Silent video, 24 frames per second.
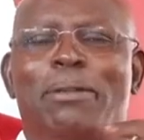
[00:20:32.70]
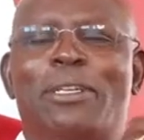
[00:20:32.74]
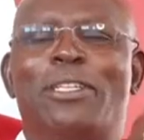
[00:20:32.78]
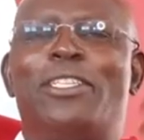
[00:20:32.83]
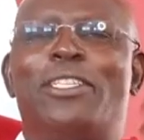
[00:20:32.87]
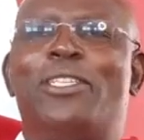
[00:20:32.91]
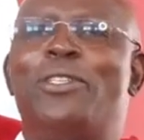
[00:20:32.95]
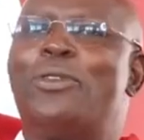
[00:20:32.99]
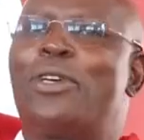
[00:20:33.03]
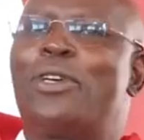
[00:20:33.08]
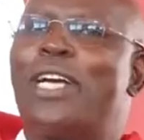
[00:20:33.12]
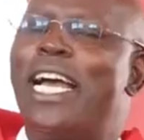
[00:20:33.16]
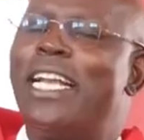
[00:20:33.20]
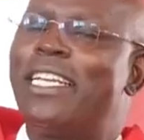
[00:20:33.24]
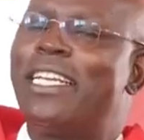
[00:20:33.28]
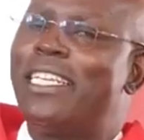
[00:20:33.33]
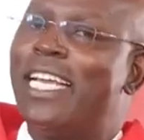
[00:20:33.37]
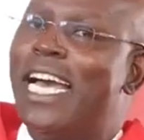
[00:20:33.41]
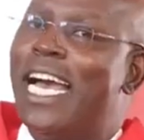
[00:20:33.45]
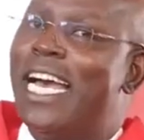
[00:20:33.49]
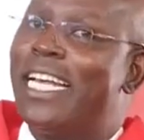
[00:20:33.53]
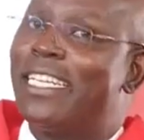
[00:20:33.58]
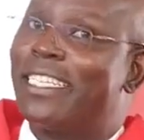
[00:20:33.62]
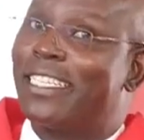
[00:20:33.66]
But you see, you
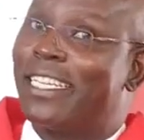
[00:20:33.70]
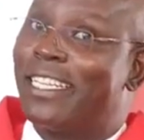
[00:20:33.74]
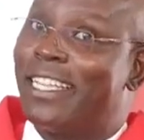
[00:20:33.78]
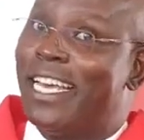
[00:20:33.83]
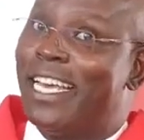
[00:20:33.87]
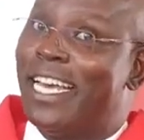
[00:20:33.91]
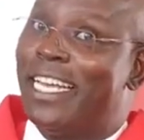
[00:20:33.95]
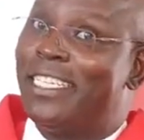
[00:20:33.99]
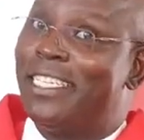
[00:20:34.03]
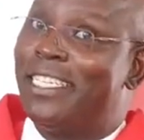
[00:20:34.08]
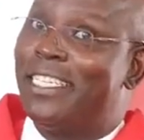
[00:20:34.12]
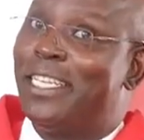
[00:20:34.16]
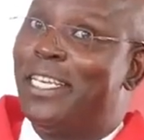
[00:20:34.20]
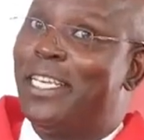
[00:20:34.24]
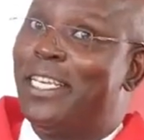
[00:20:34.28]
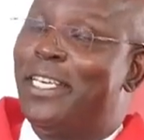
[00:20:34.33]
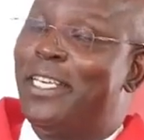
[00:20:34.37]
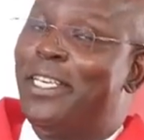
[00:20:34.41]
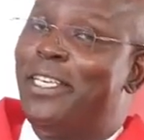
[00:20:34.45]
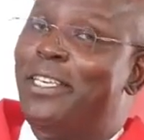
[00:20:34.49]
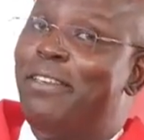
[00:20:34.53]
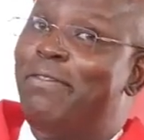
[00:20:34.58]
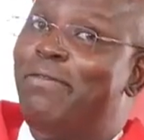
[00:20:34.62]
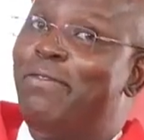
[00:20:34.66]
can't ask that
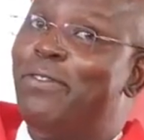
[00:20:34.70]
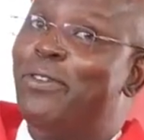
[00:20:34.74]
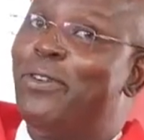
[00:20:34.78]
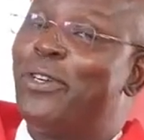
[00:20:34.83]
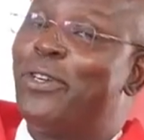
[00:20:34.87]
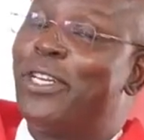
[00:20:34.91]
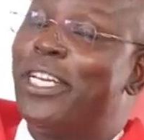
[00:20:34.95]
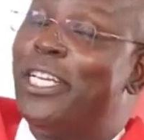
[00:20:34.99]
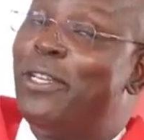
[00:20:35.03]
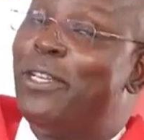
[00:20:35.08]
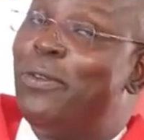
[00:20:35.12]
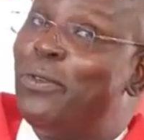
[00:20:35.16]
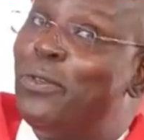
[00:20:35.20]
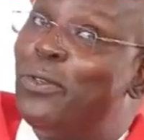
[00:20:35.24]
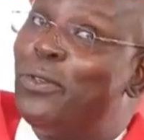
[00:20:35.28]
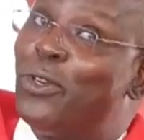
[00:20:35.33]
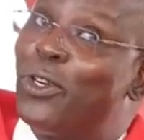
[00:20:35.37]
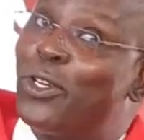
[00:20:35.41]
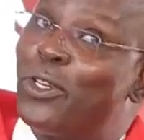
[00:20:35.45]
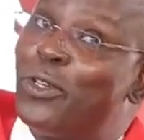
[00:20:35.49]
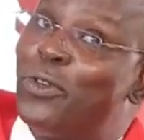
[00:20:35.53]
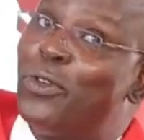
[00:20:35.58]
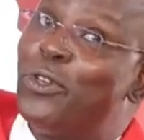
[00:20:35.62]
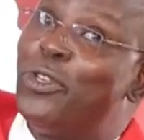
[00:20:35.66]
if already you do
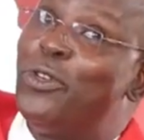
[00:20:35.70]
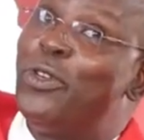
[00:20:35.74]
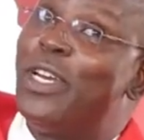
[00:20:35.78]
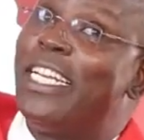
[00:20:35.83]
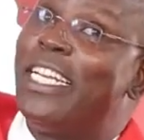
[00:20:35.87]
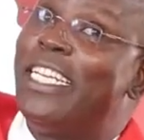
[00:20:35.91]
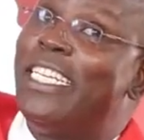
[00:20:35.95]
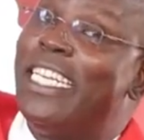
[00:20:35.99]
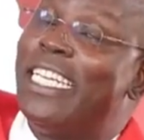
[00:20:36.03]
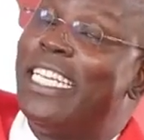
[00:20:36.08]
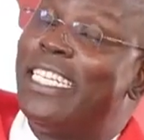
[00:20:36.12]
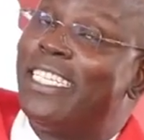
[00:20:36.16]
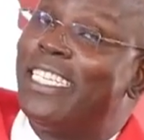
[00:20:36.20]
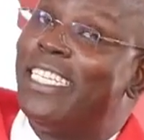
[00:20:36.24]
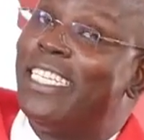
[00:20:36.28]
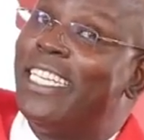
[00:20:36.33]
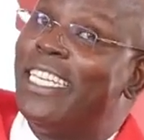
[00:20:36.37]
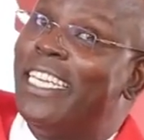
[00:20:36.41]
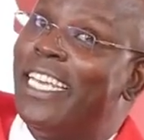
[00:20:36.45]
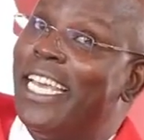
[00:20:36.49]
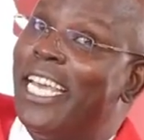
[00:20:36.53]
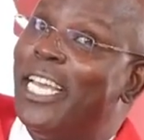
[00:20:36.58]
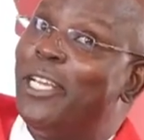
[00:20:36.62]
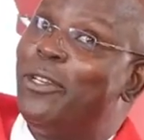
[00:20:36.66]
not know your
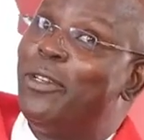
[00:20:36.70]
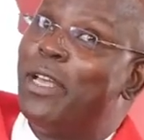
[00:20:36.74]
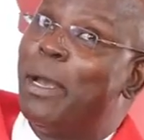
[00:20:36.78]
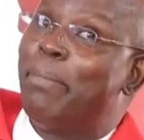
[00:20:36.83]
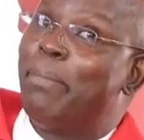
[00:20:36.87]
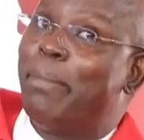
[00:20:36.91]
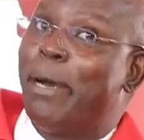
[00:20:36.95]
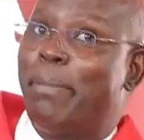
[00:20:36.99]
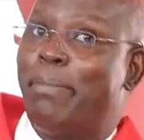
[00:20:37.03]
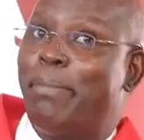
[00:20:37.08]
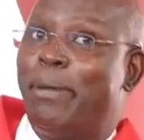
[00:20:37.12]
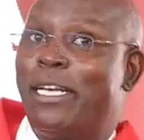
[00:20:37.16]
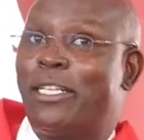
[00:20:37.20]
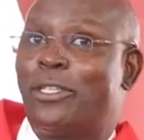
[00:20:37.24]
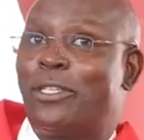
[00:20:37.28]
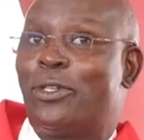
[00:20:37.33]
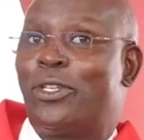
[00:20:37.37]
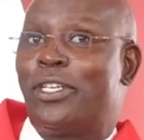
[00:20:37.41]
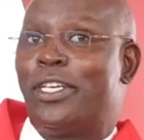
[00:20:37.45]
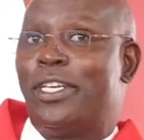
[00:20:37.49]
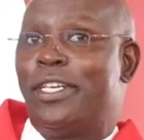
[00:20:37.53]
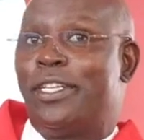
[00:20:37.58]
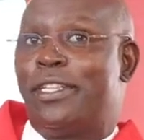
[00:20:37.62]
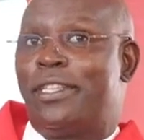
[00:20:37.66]
destiny and your purpose
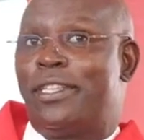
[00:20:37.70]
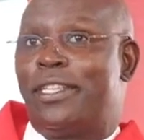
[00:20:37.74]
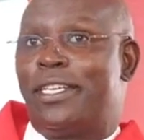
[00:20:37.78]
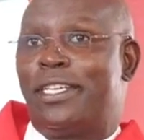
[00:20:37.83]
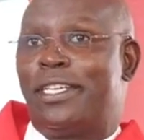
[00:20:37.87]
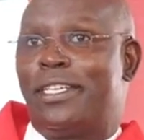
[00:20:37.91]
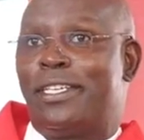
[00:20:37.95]
on earth.